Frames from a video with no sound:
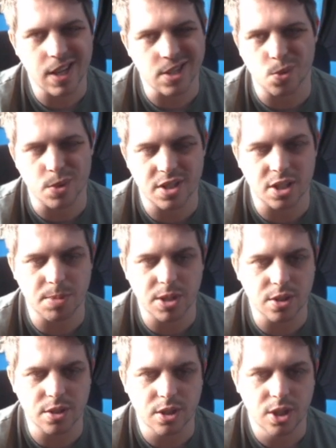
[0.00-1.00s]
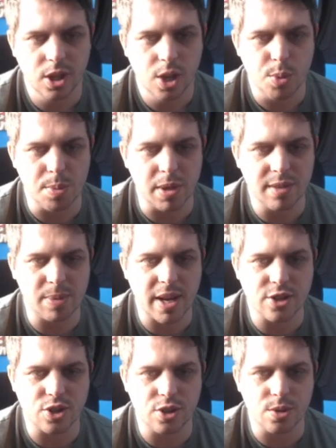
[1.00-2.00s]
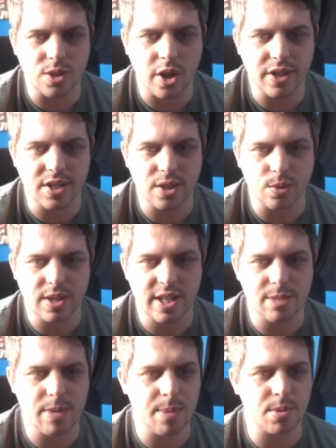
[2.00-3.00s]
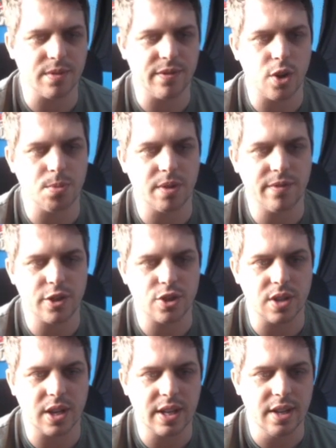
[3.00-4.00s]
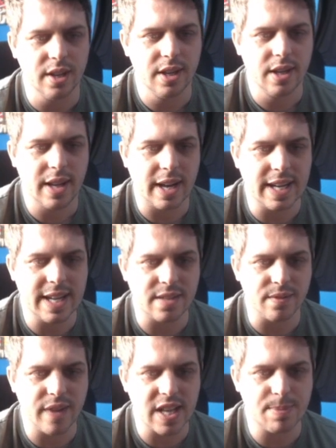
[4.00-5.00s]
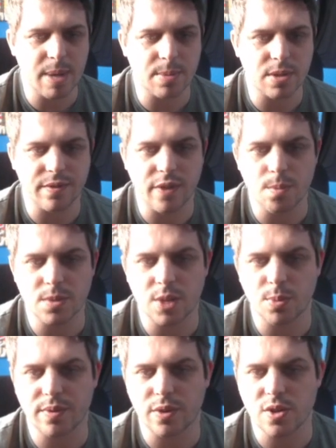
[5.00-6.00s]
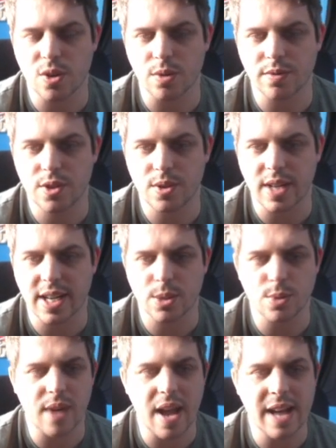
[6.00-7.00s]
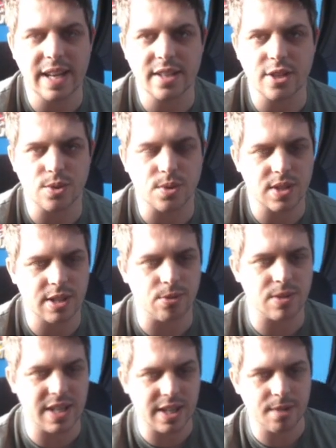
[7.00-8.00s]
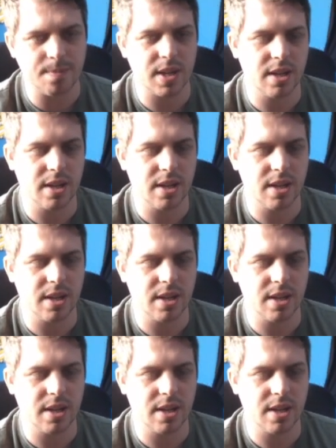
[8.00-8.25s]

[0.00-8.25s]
That's always going to be good. We believe players should use high skill tier to be able to foam efficiently, and it isn't fair to be able to foam someone for a total of 2 seconds without any additional skill tier.